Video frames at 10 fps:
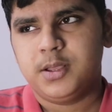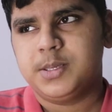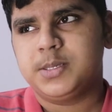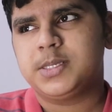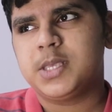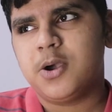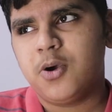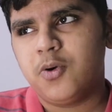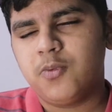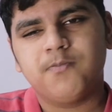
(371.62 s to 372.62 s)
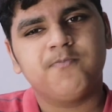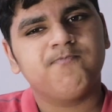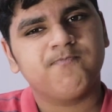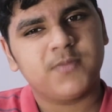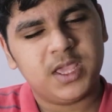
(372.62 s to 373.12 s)
So
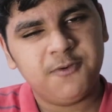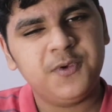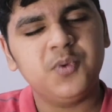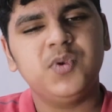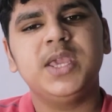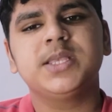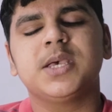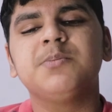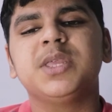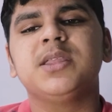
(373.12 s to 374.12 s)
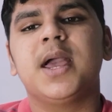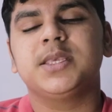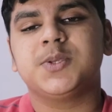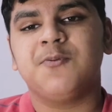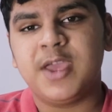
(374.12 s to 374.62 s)
if you need something that
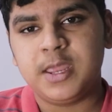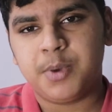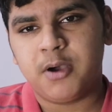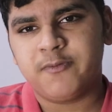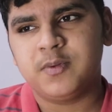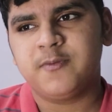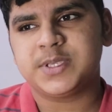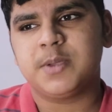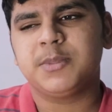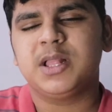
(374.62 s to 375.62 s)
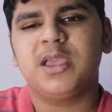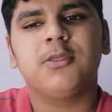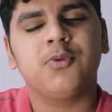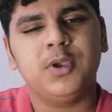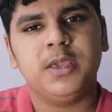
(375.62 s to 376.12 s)
is very powerful for something like
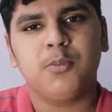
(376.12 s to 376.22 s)
3D